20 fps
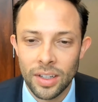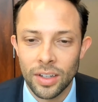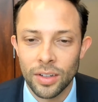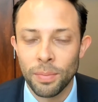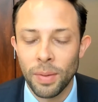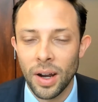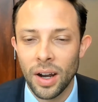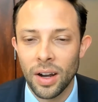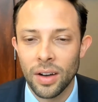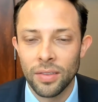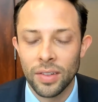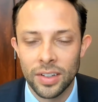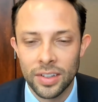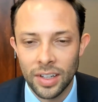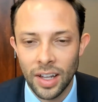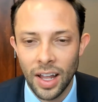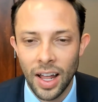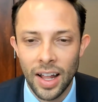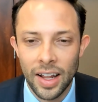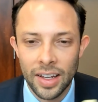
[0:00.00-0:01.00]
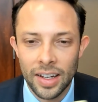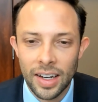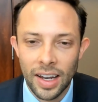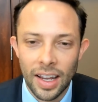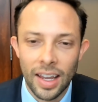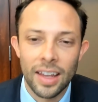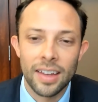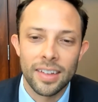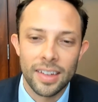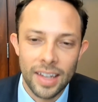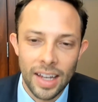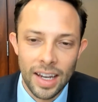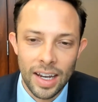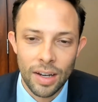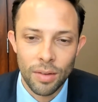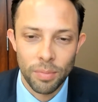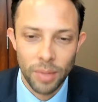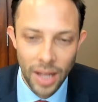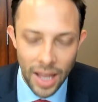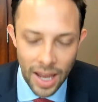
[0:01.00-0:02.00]
part of a solid estate
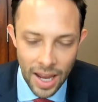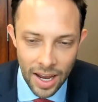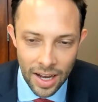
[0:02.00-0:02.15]
plan.